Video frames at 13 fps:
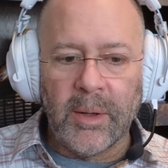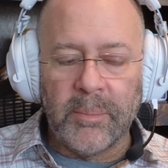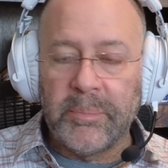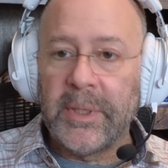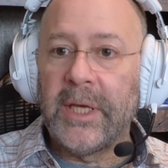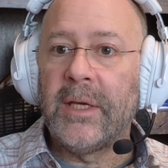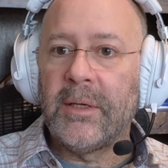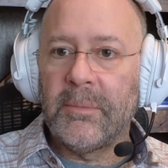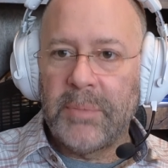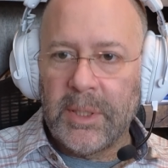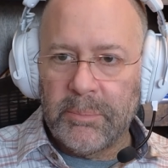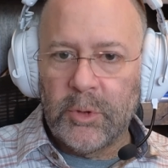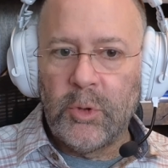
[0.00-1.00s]
being
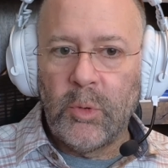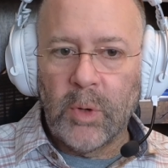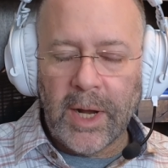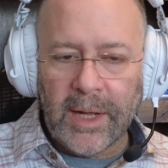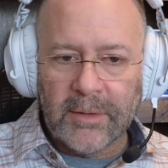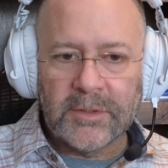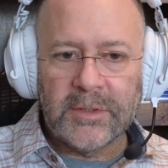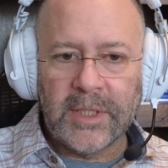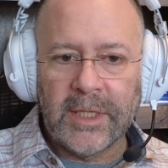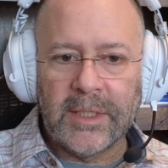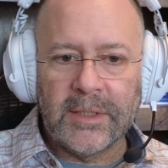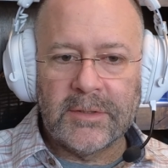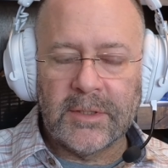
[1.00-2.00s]
people who are
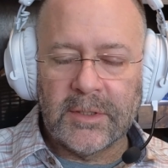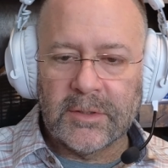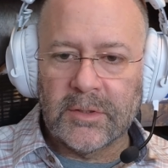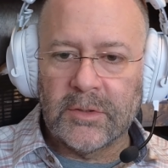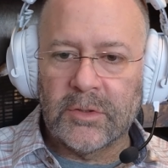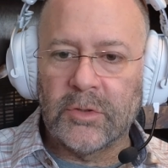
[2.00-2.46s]
outstanding citizens.